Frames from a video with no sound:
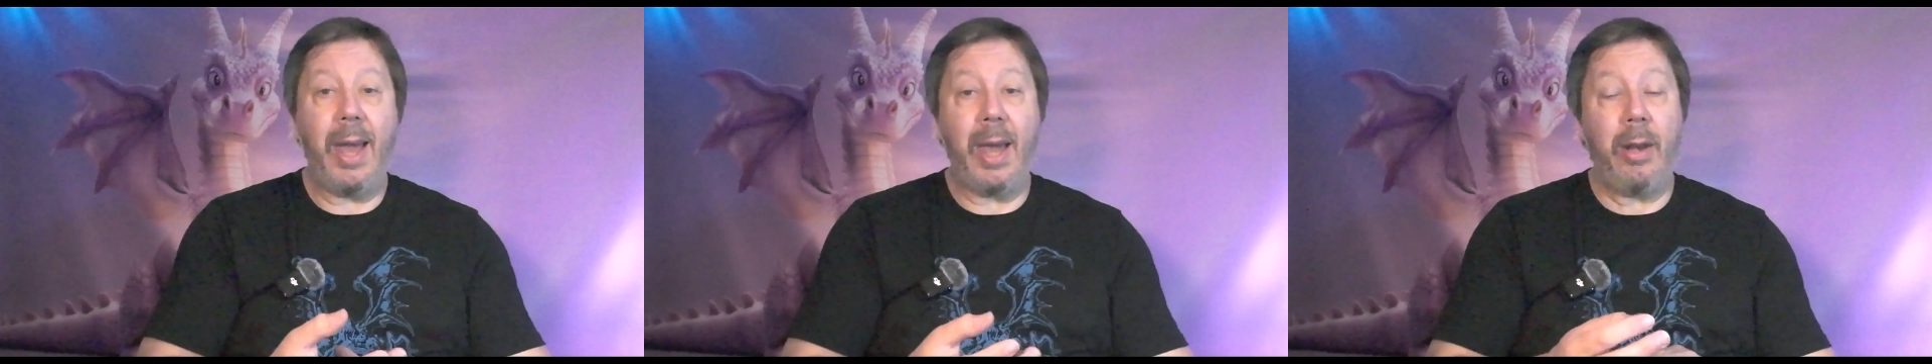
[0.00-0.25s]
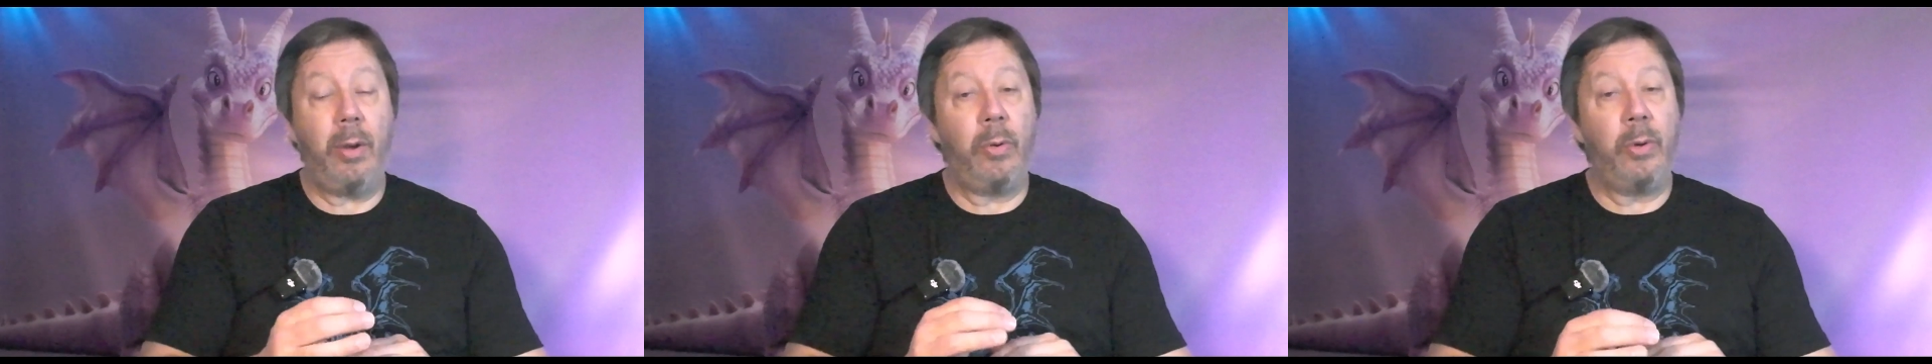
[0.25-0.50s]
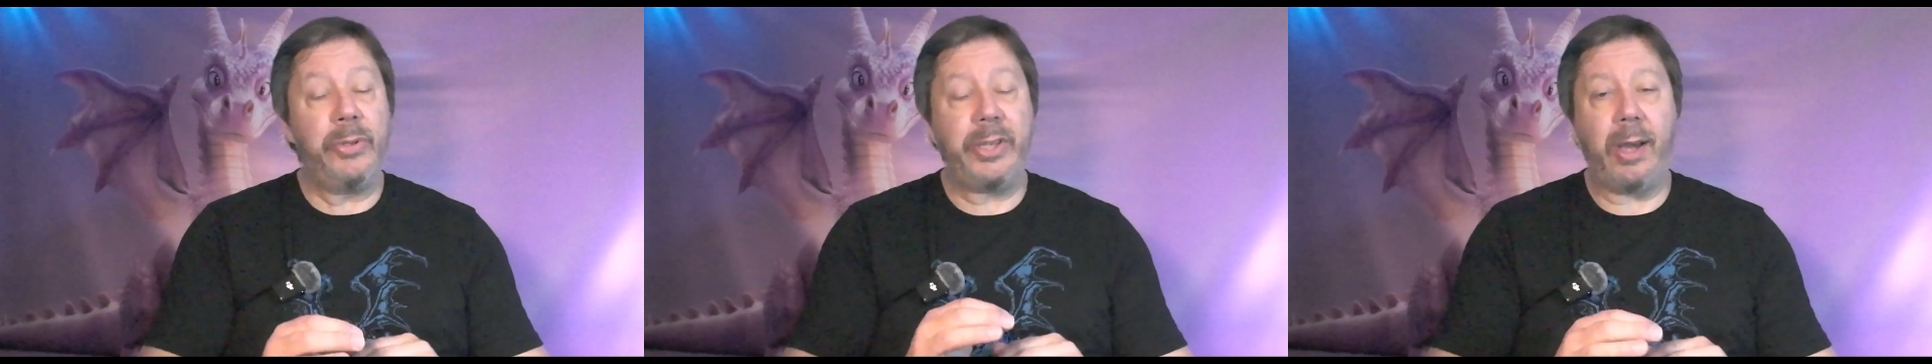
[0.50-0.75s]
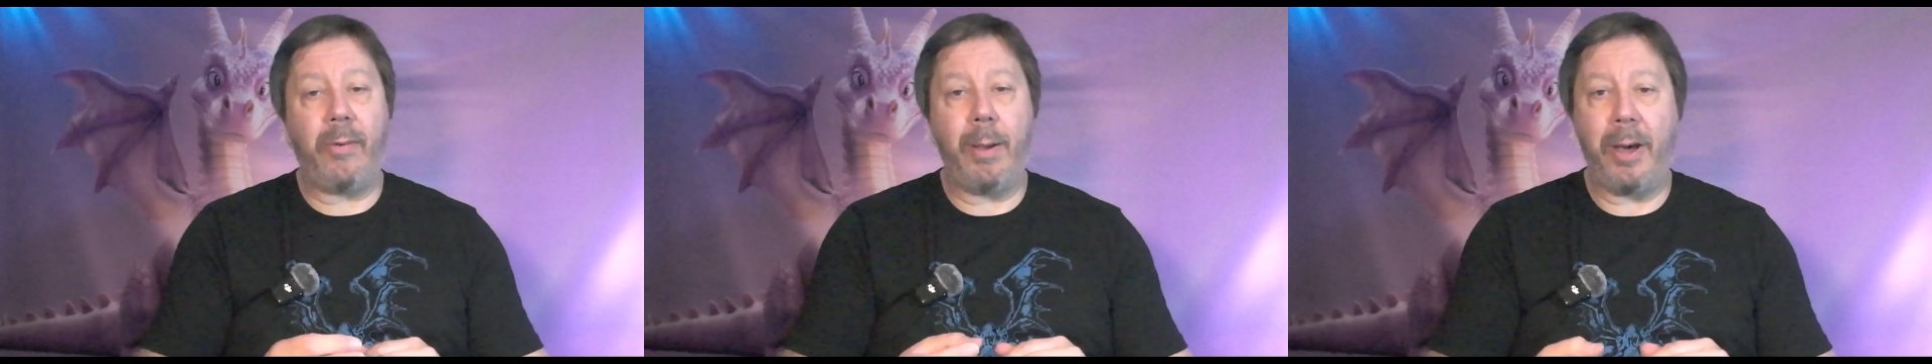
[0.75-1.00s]
and
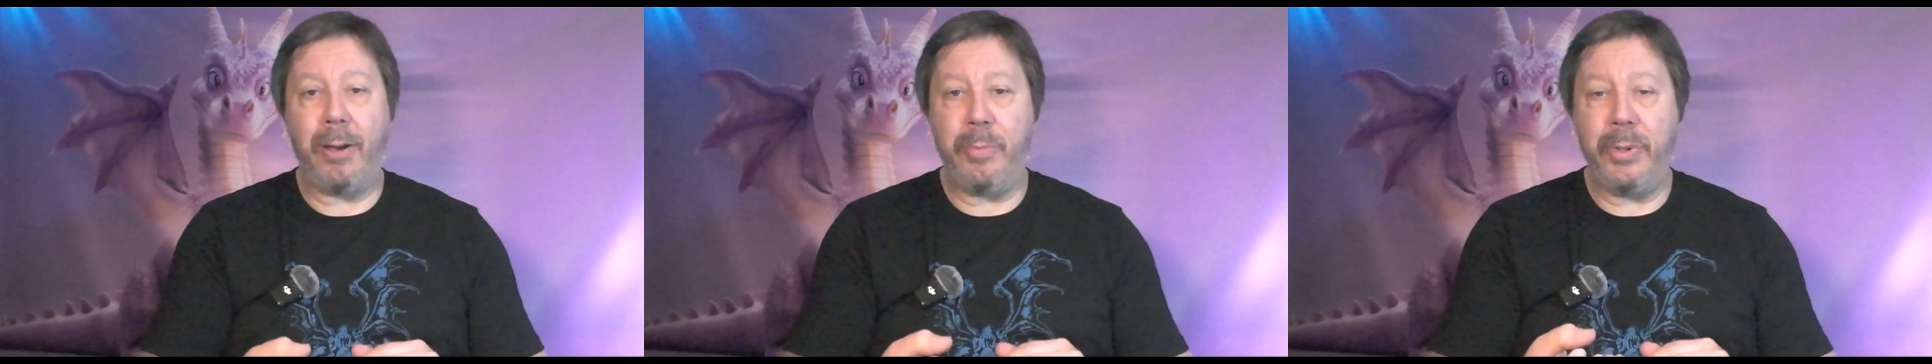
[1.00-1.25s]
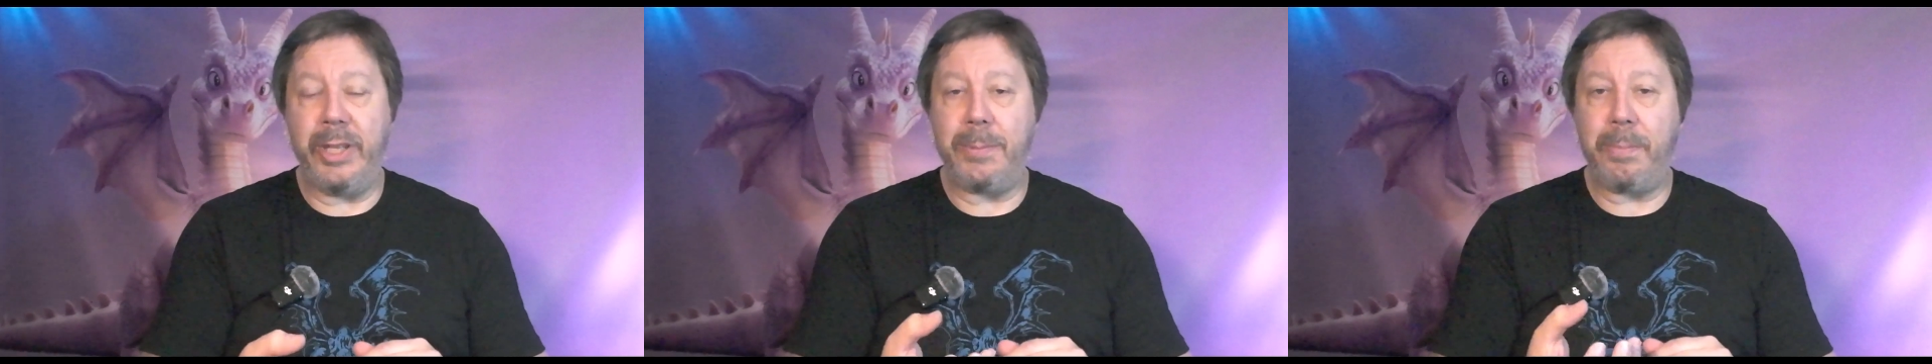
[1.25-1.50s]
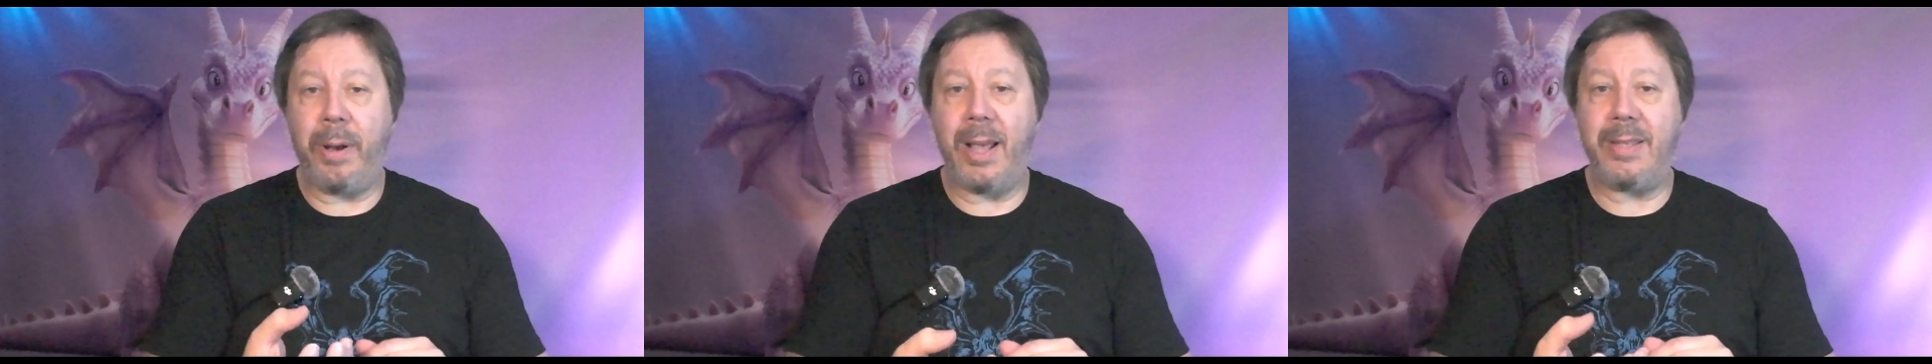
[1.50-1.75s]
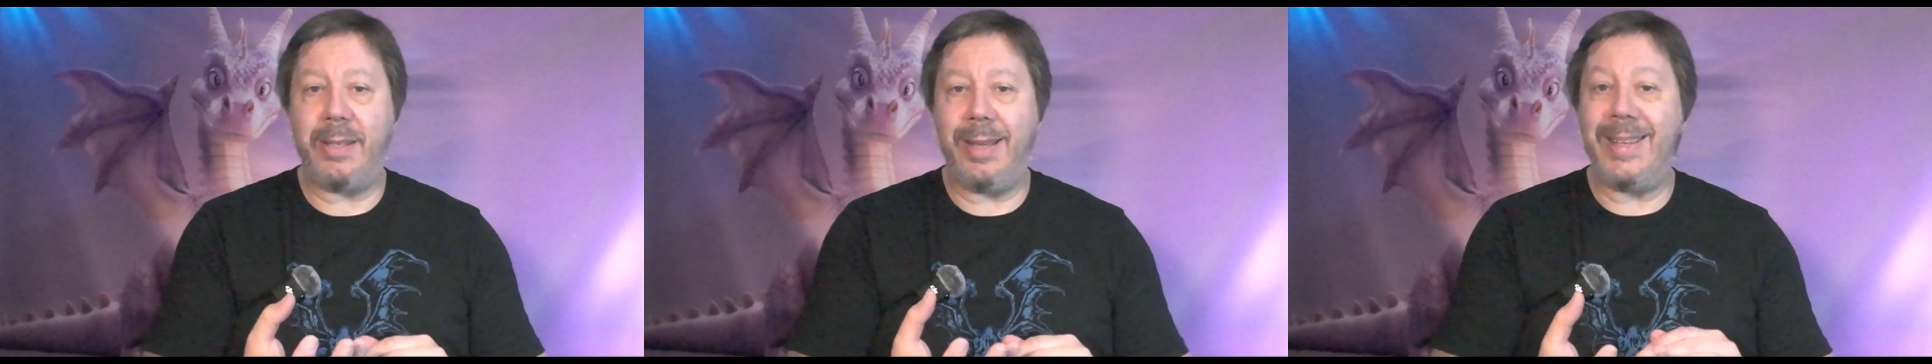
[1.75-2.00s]
also I'm hoping this
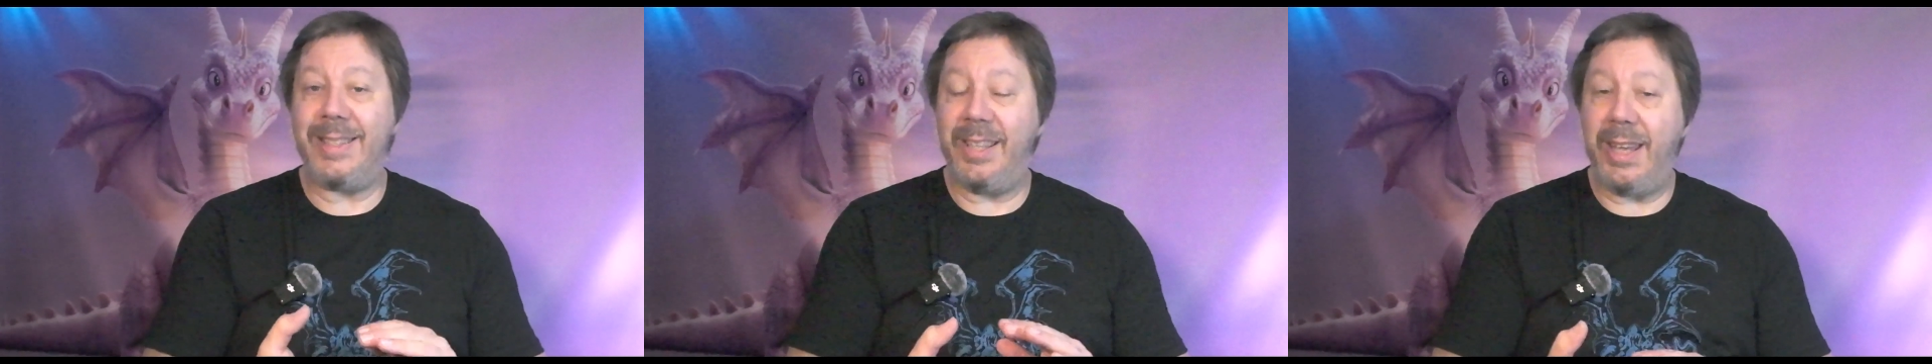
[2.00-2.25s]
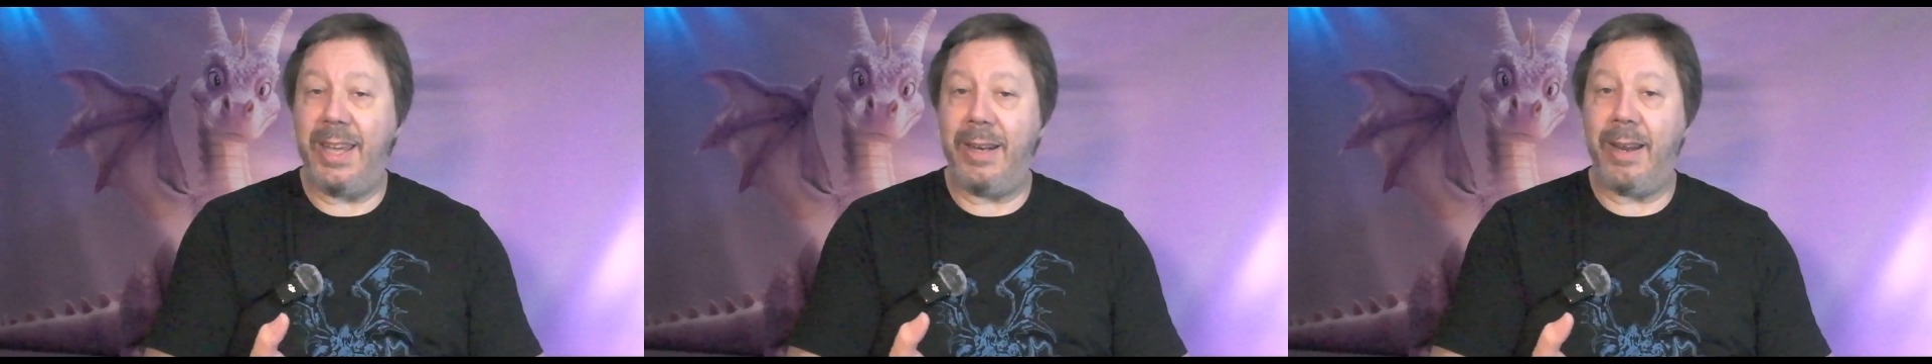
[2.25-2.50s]
plastic is thick